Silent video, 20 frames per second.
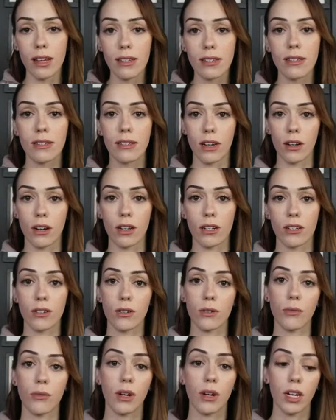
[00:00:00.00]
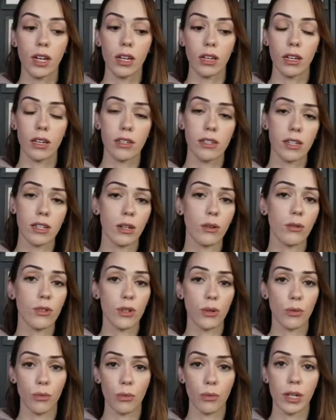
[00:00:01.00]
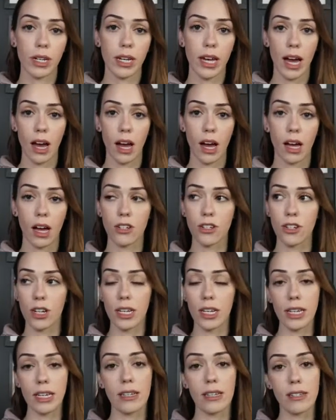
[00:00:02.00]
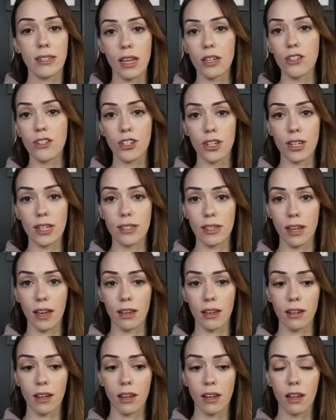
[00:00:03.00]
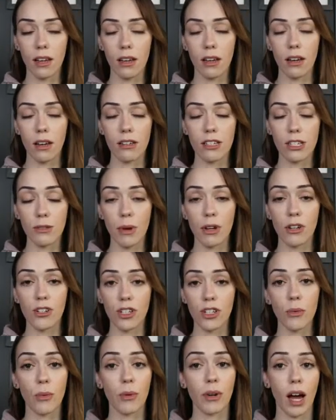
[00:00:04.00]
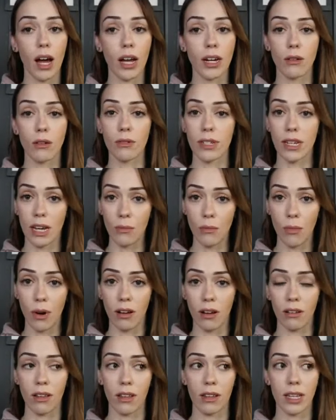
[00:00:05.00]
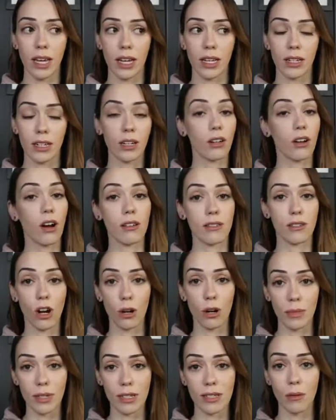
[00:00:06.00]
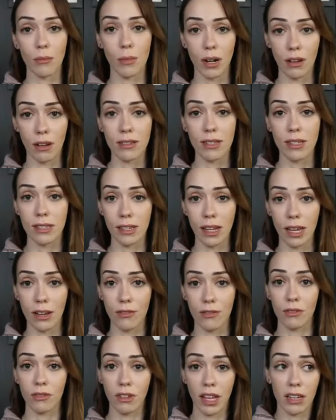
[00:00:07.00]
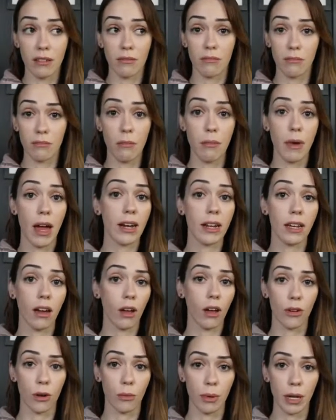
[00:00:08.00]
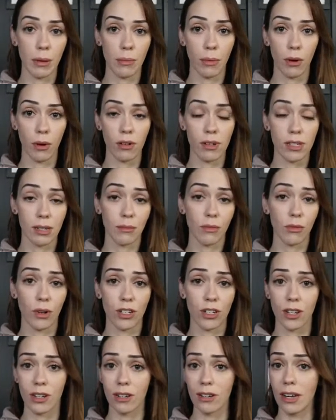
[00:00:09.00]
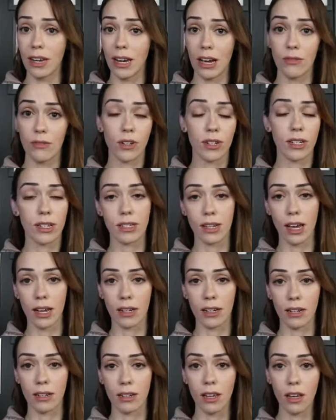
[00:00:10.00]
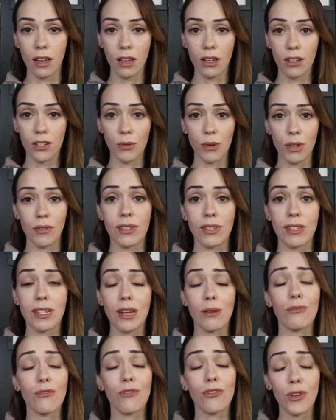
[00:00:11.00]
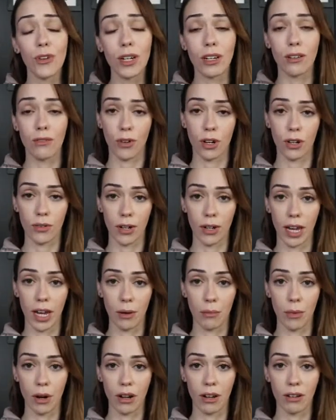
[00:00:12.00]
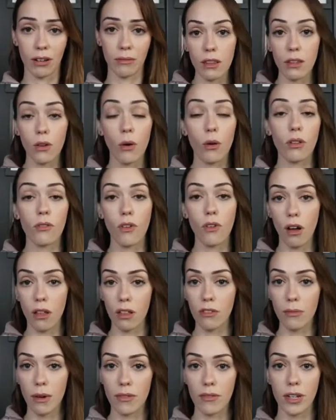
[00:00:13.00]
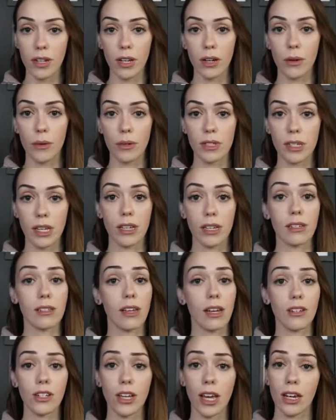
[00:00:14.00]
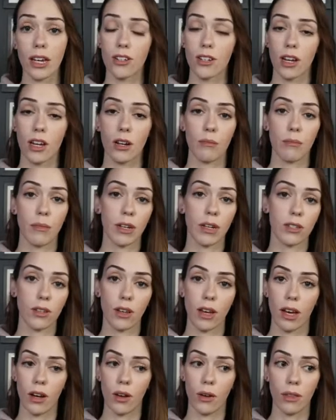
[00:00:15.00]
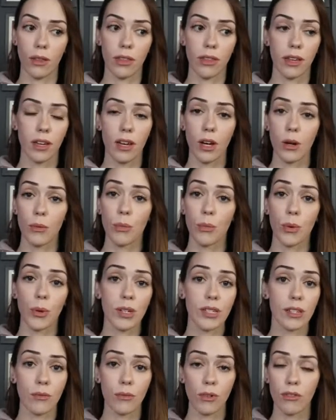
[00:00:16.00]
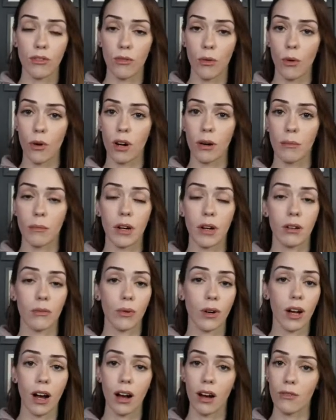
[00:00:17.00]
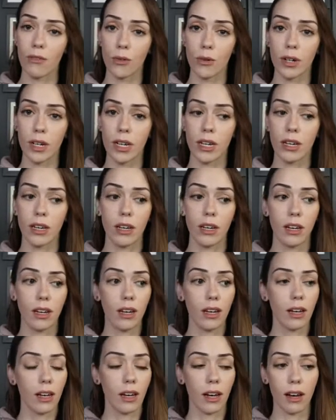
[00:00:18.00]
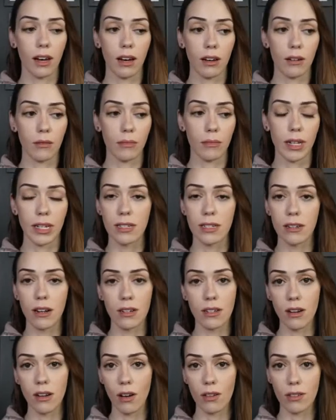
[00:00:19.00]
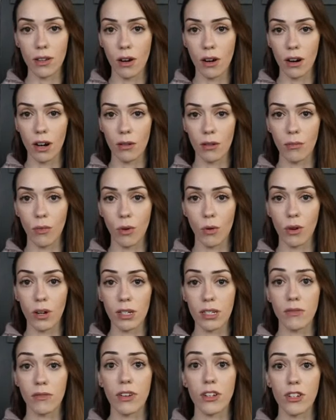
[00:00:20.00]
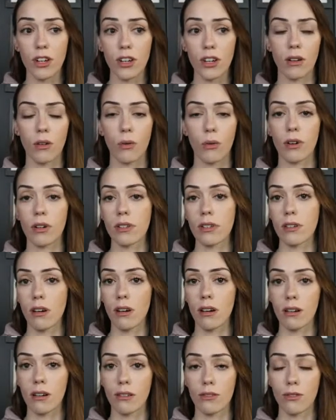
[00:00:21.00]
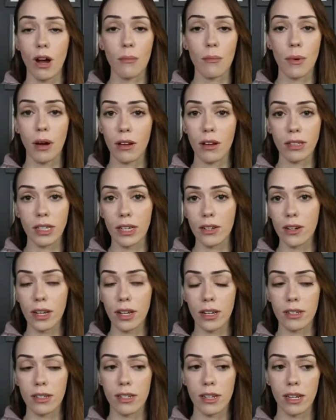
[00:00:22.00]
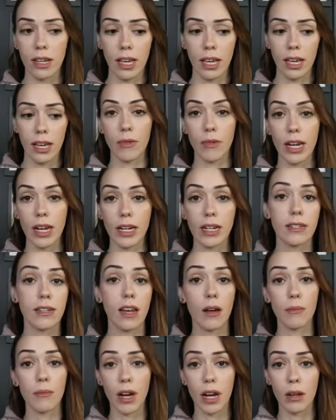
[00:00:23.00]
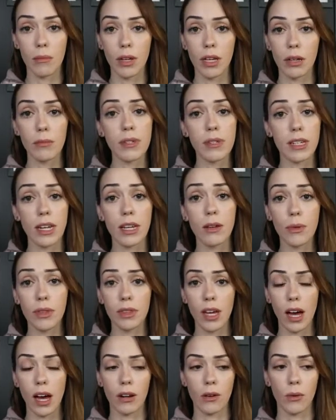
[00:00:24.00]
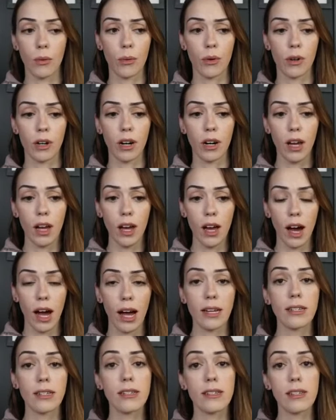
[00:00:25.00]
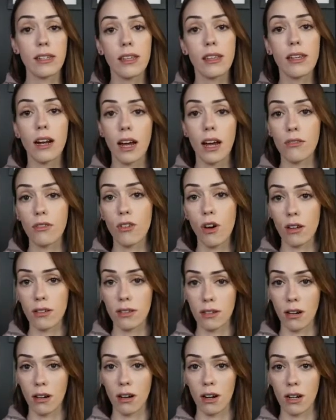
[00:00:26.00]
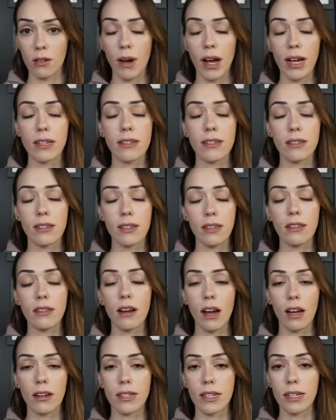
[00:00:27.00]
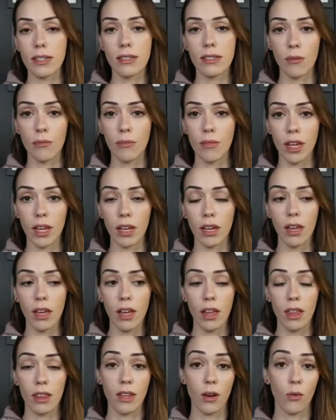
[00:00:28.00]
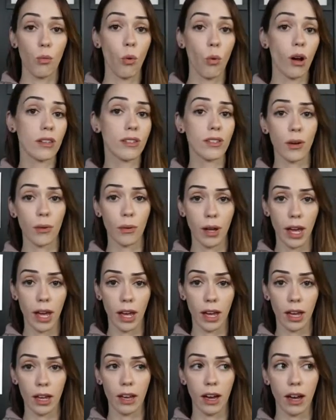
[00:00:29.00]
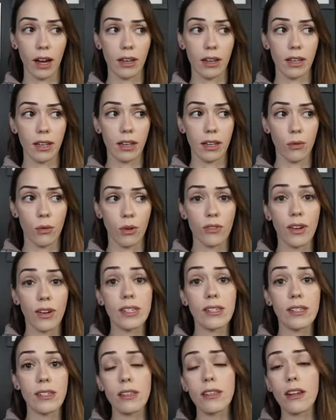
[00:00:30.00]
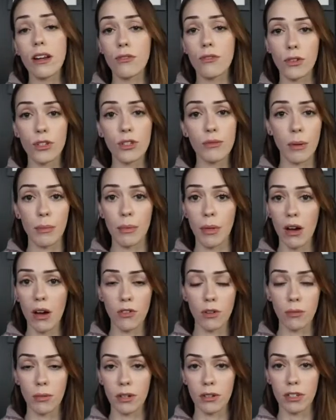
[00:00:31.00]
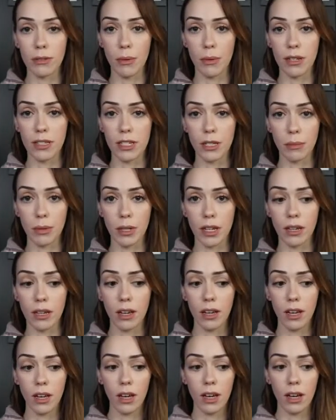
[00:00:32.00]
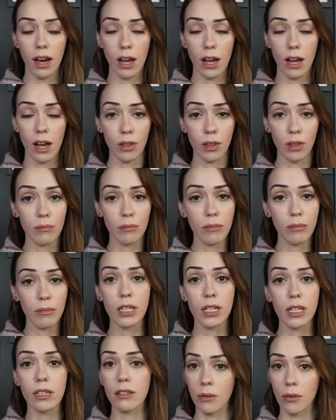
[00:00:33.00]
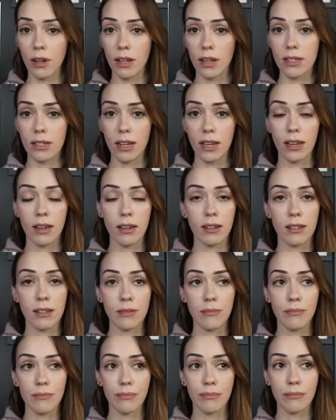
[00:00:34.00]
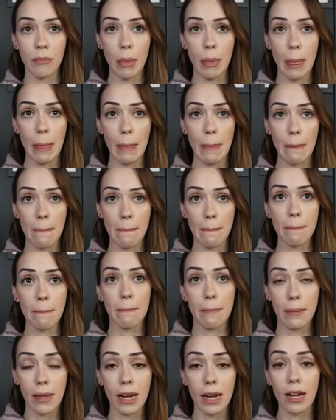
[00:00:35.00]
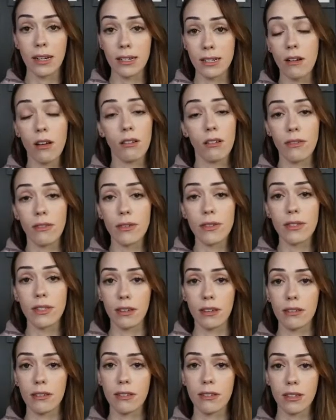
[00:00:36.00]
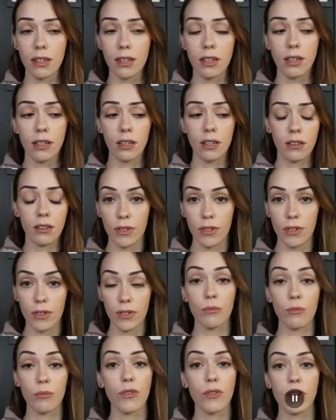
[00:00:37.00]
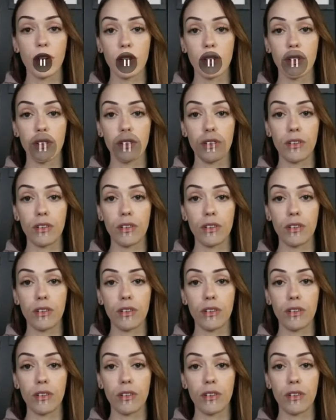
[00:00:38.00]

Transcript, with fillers: necessary to continue to rehash he said, she said, especially when I know damn well that it could cause harm in someone else's life, like many other people, some of which never decided to even step foot in front of a camera. The goal of all of my videos is education, mental health, prison reform, recovery. Um, it's not to cause harm or division or start drama on the internet anytime that I make a mistake with that, or I see that I have caused harm, I see that I did something that wasn't okay, or if I see that I've used my platform irresponsibly, I will immediately own it. And and I did all of those things. So moving.